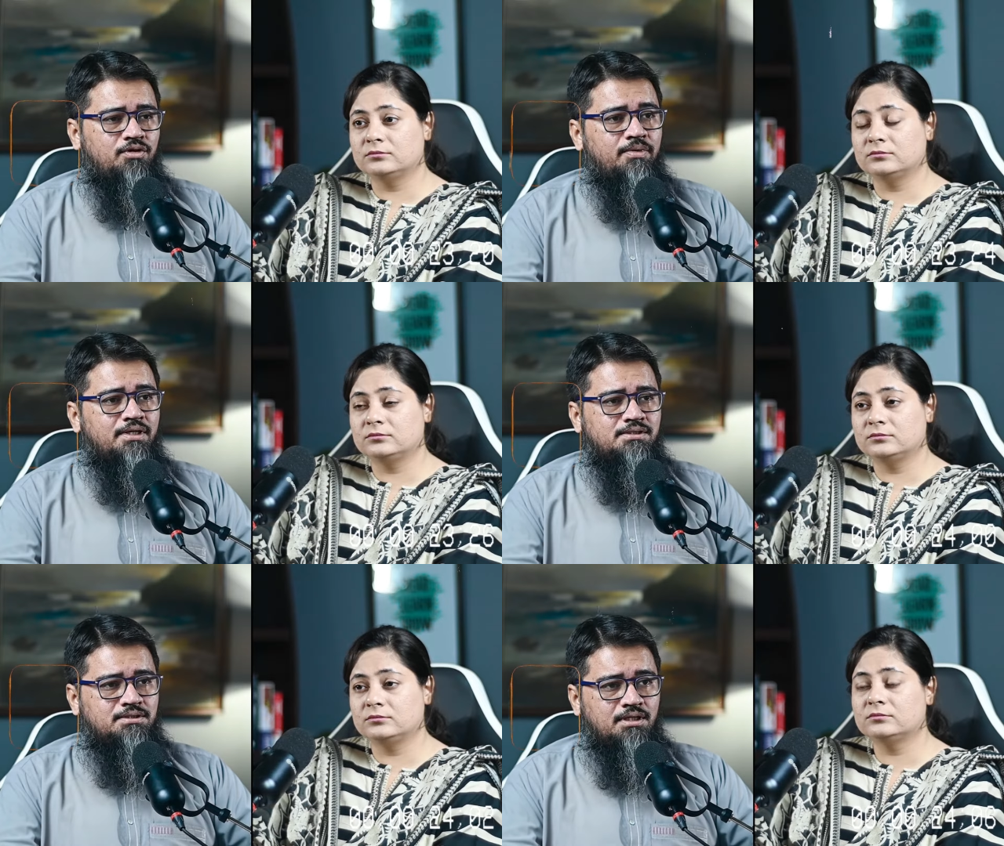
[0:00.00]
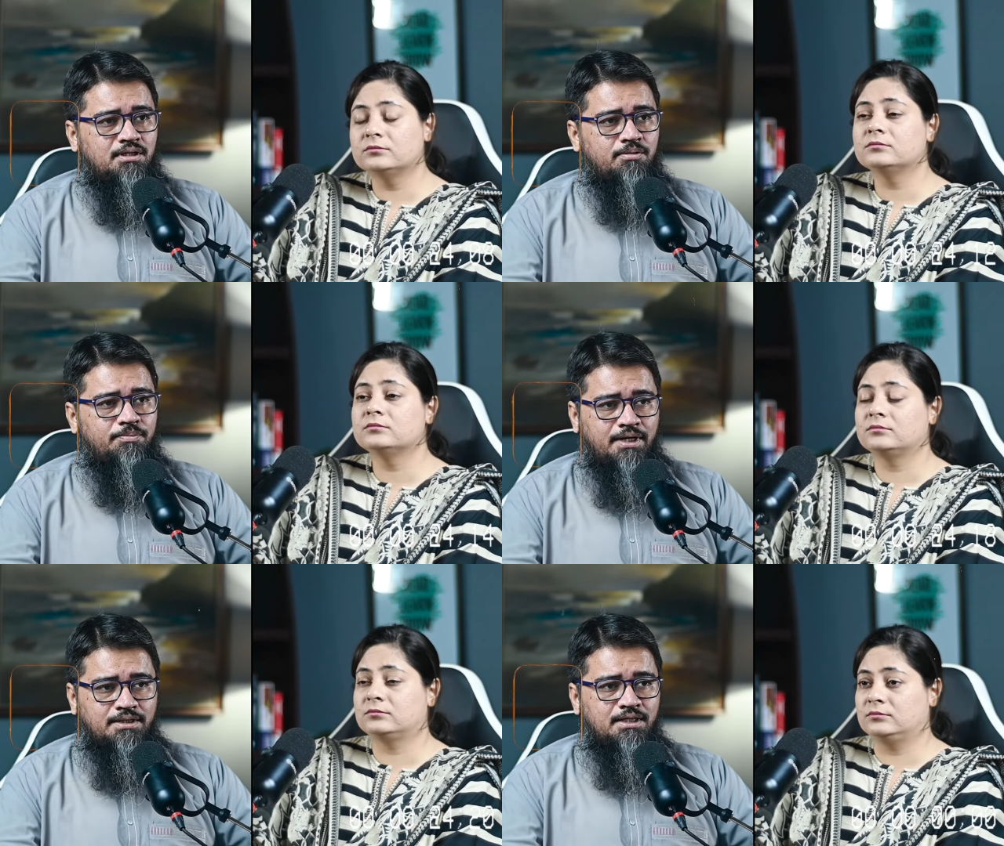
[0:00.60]
Speaker 1: females, the
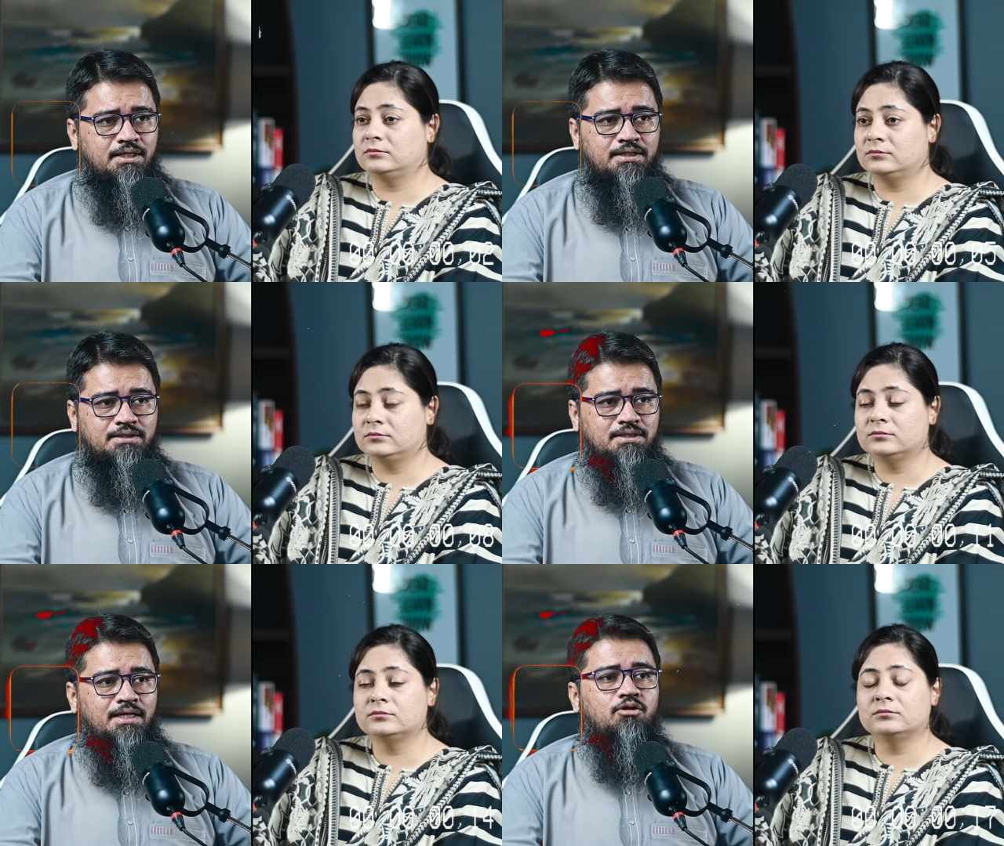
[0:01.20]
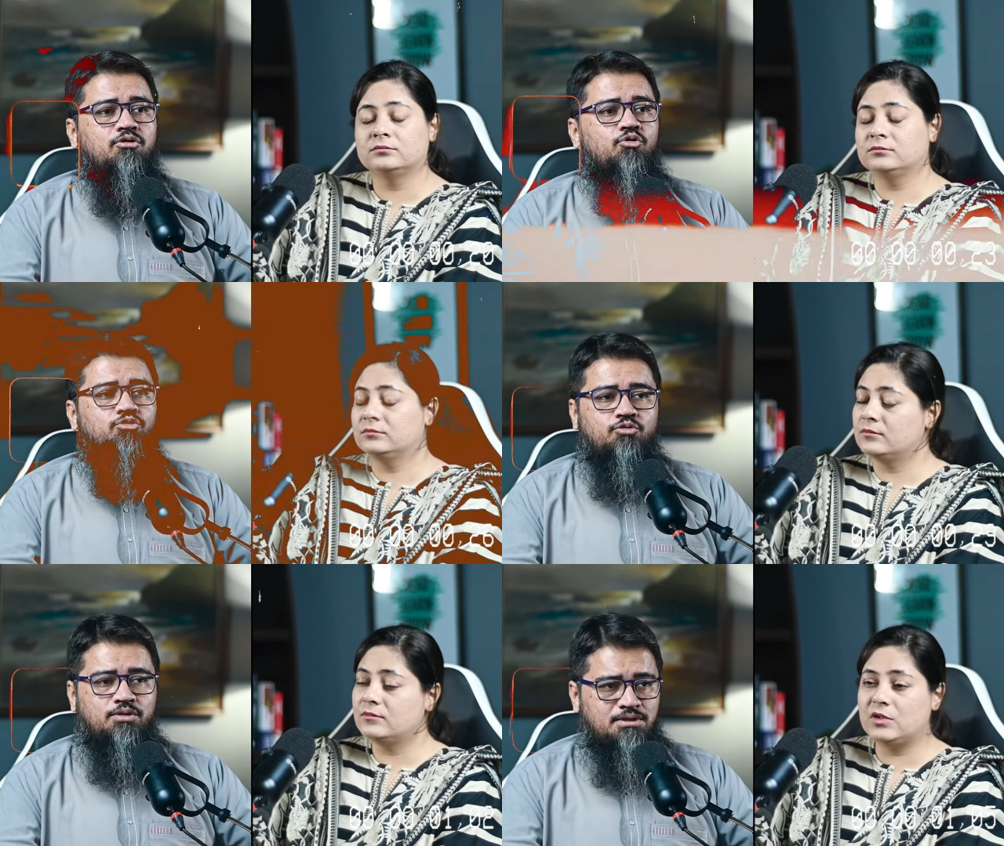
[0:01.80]
pregnant ladies cannot go
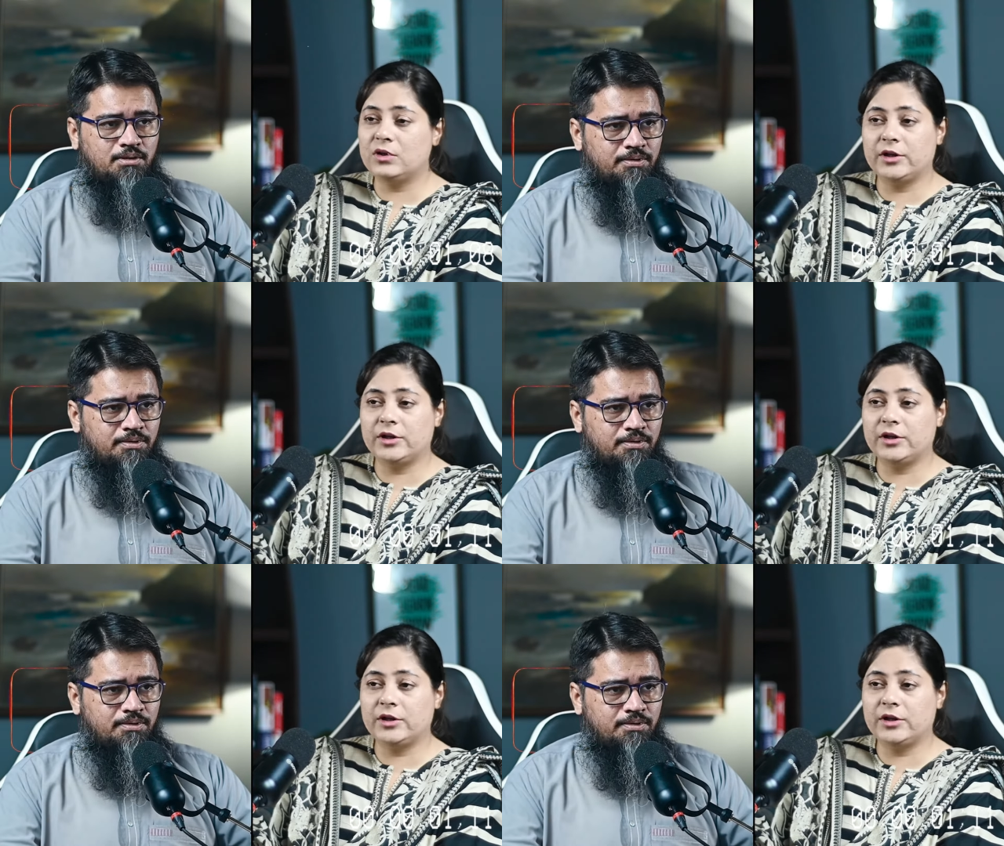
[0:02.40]
through hijama.